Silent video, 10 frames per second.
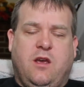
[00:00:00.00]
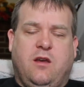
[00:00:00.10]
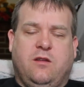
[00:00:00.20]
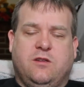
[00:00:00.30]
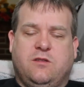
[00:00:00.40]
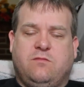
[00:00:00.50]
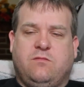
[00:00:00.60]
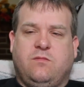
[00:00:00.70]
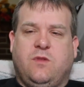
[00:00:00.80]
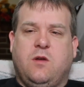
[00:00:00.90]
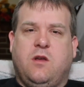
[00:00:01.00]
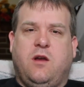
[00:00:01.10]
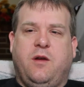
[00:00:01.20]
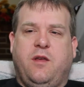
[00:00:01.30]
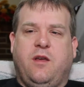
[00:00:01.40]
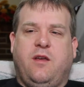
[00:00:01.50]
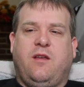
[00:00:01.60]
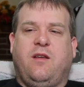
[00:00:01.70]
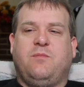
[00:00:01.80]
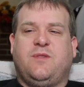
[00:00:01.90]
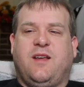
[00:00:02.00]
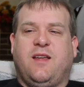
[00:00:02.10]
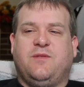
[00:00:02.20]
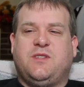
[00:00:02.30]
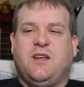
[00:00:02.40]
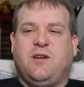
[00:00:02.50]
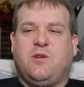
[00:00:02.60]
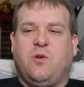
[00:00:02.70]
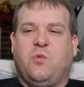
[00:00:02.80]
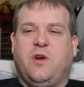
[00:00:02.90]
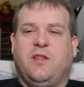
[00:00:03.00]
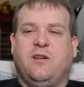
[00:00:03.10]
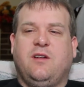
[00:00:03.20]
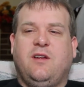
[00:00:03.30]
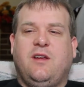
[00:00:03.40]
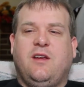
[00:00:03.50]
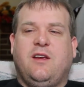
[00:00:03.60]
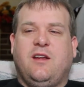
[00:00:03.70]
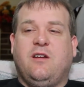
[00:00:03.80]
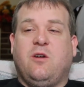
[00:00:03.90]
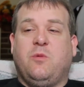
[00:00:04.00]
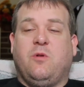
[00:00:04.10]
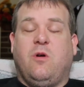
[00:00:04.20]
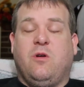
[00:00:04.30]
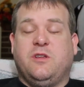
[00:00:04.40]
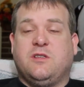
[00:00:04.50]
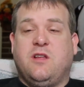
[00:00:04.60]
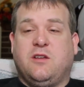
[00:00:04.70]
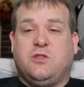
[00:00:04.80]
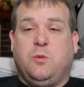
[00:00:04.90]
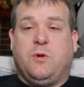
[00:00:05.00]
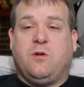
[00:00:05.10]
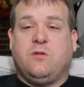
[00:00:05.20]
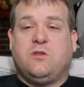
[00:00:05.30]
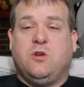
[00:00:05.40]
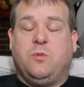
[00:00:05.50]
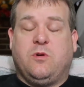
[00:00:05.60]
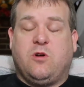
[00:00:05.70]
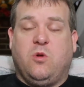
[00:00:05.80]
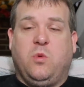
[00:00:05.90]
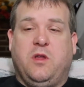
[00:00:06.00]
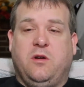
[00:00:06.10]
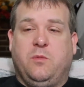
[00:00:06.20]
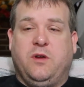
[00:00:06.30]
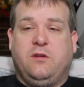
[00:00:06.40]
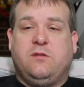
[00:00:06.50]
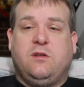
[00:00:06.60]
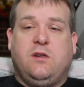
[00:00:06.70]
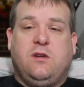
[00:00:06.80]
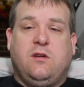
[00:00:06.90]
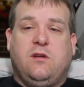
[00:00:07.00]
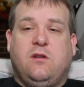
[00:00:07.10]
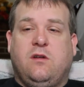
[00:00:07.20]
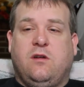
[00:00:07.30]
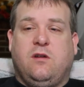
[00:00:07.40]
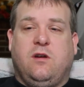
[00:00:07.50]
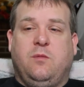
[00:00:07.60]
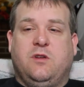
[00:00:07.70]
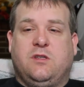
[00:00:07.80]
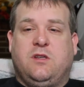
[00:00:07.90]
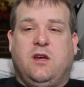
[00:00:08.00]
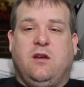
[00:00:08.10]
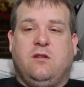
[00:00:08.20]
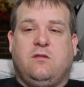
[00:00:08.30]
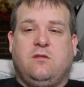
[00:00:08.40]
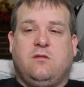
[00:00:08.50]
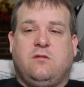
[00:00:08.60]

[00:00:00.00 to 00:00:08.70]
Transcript: yeah, I'm kind of sick of cold weather. And don't get me wrong, this is not super cold weather, but I'm just I'm